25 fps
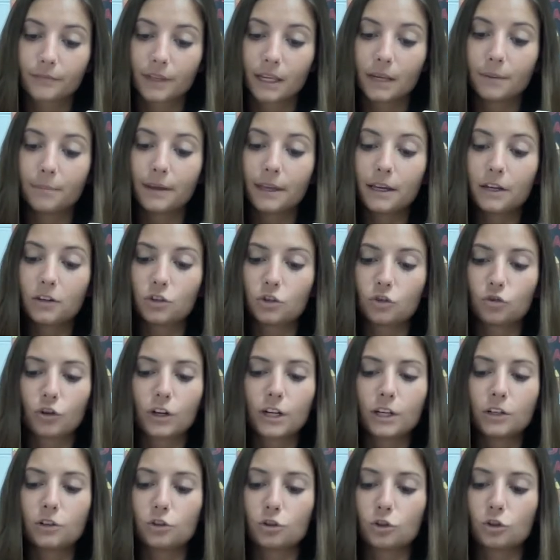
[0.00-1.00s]
He made a
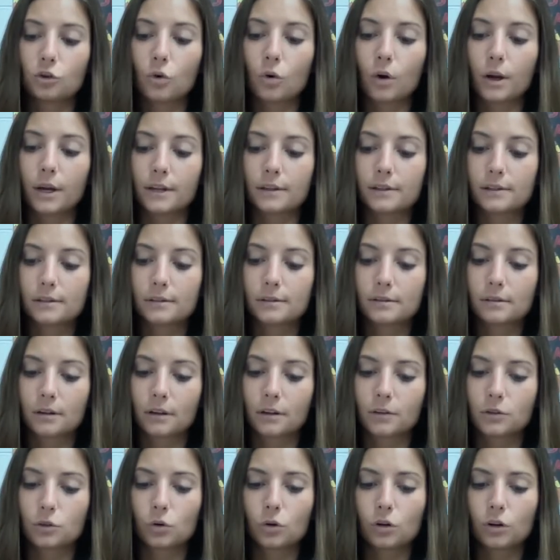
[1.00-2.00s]
strange noise,
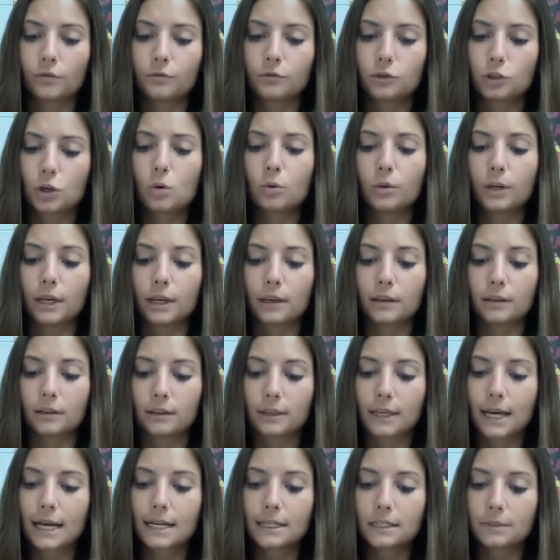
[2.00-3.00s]
a sort of
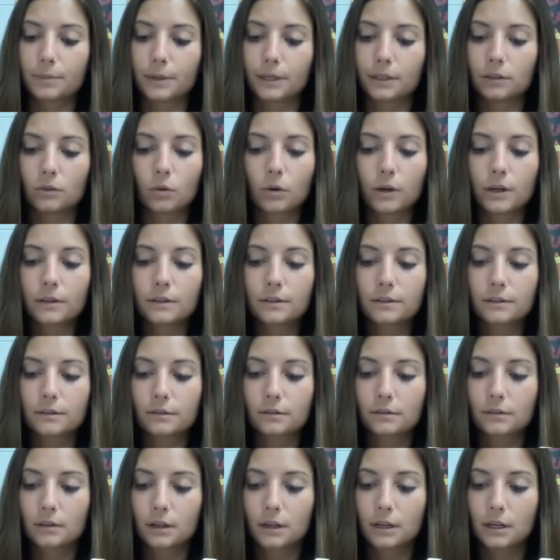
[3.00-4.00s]
choking, gasping noise,